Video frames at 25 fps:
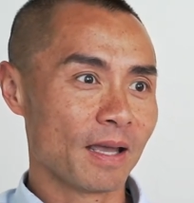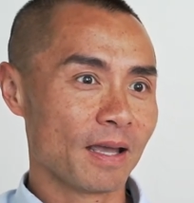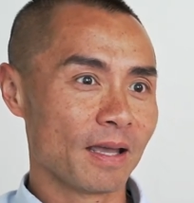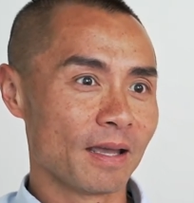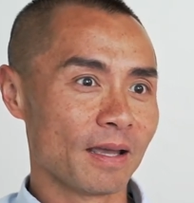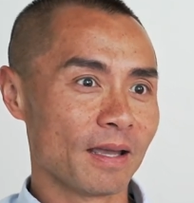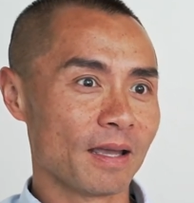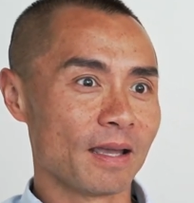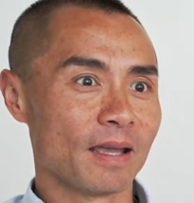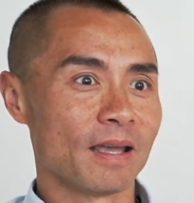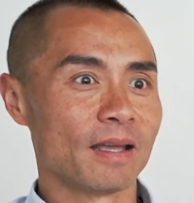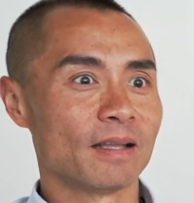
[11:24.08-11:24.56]

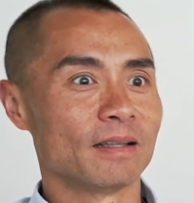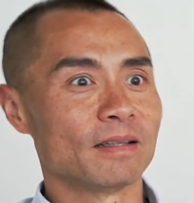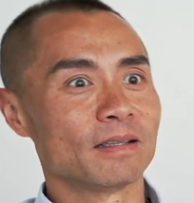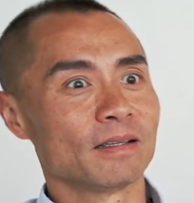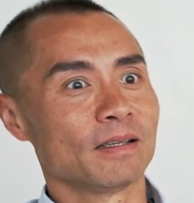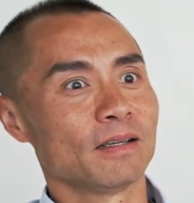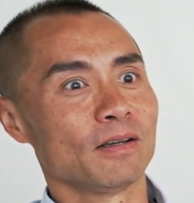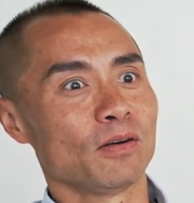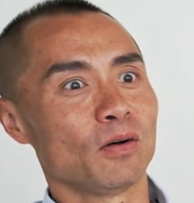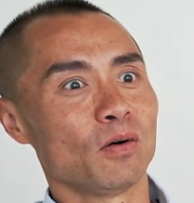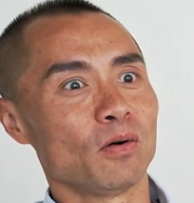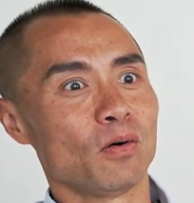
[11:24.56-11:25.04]
And
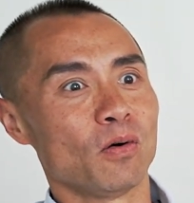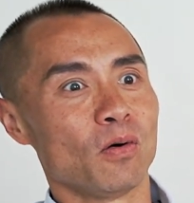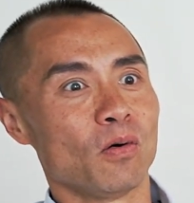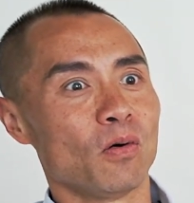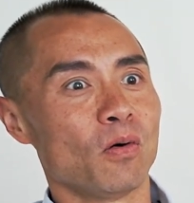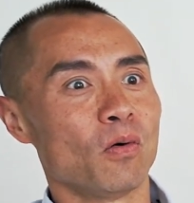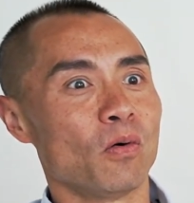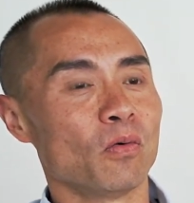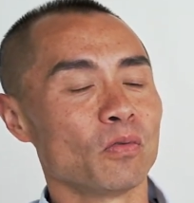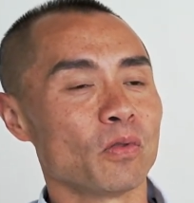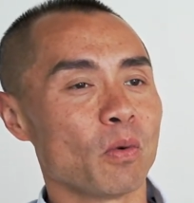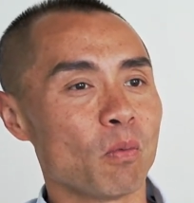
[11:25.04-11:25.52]

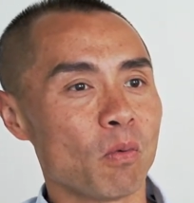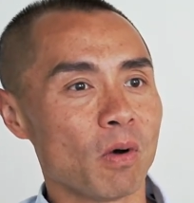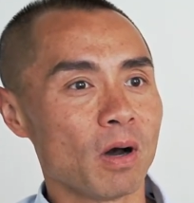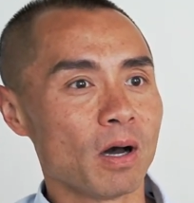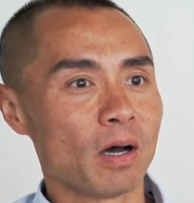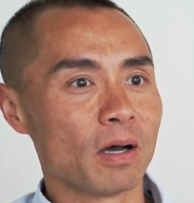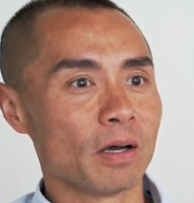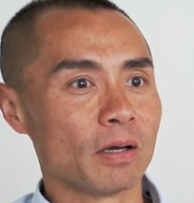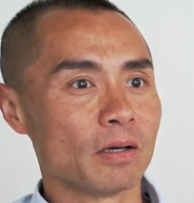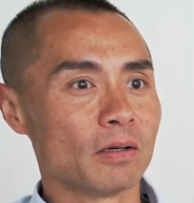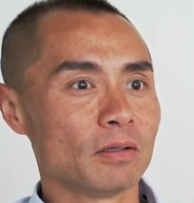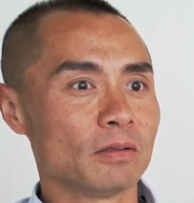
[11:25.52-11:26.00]
all the
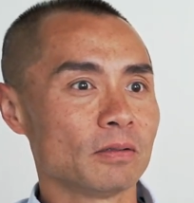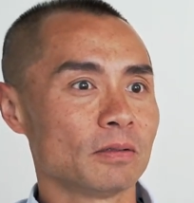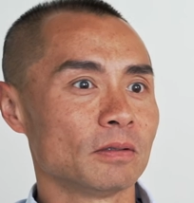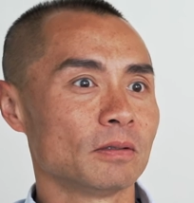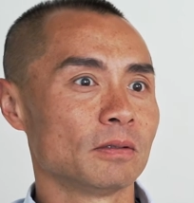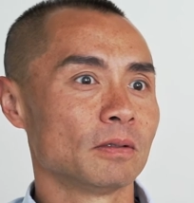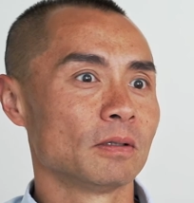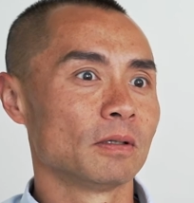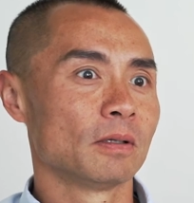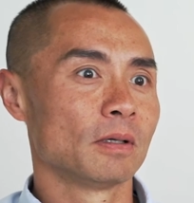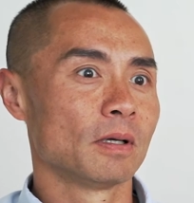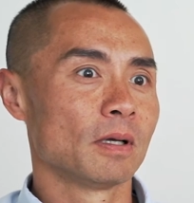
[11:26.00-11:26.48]
while,
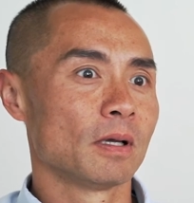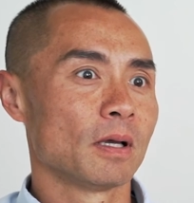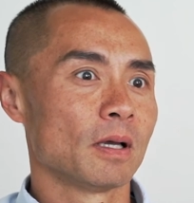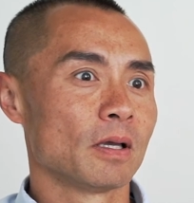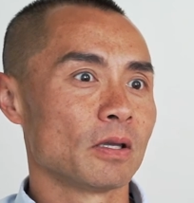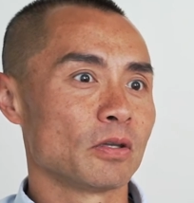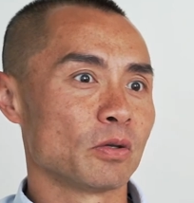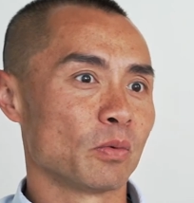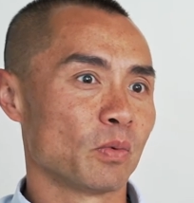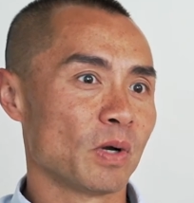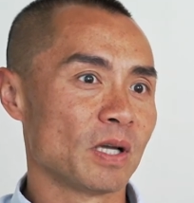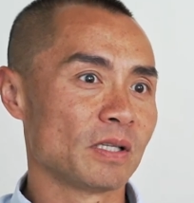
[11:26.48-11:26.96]

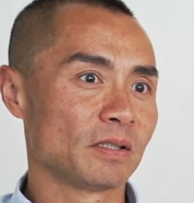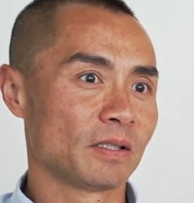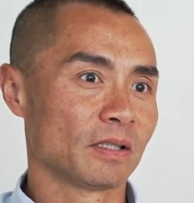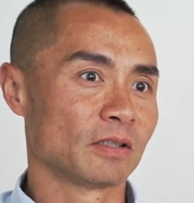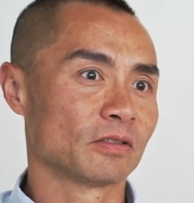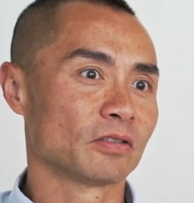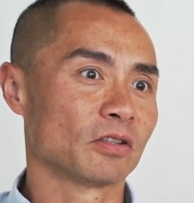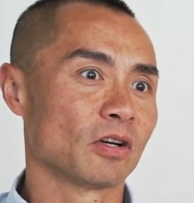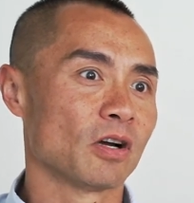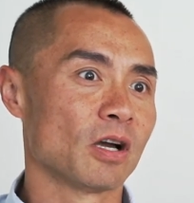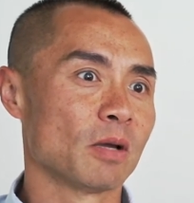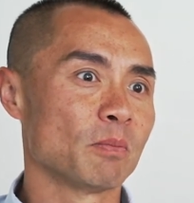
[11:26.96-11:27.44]
you're wasting
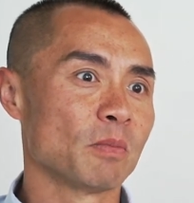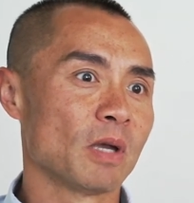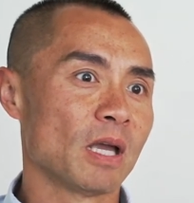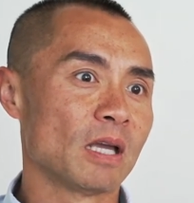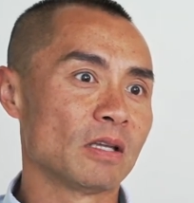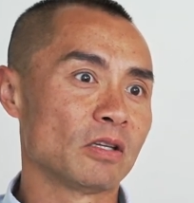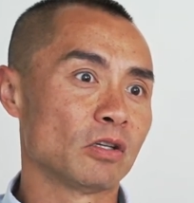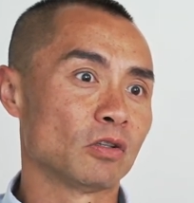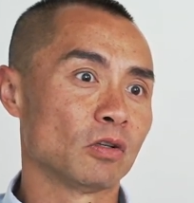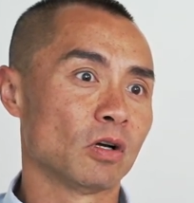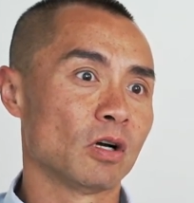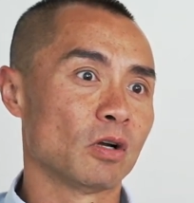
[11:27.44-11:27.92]
time
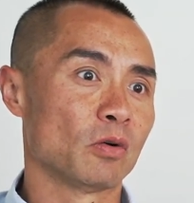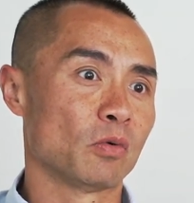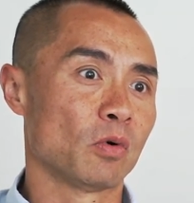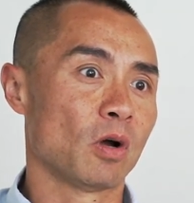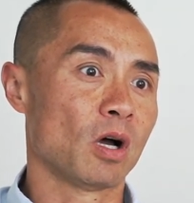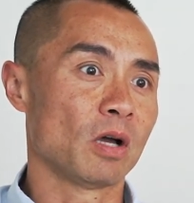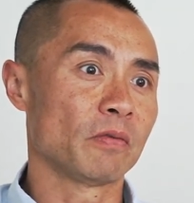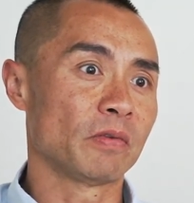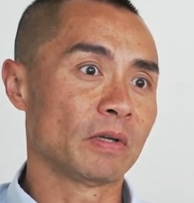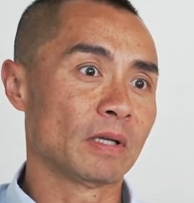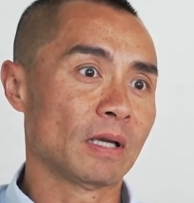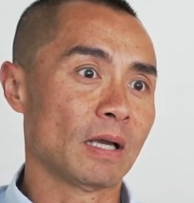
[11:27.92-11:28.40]
and you're not
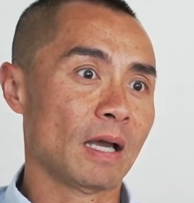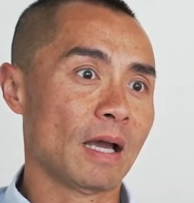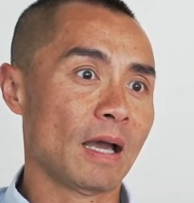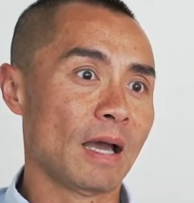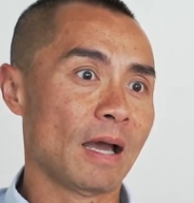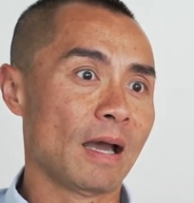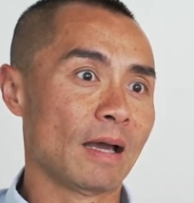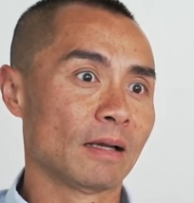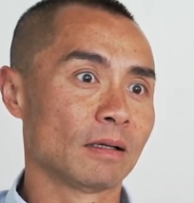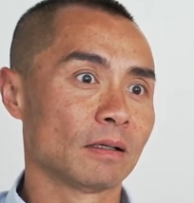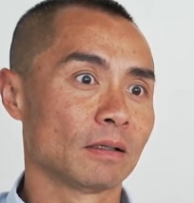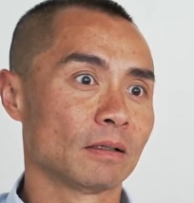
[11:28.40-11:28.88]
arriving
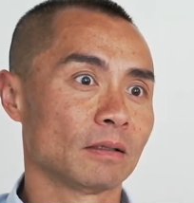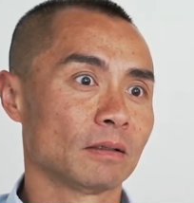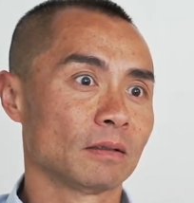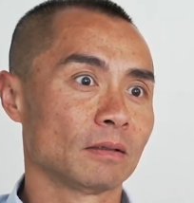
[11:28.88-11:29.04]
at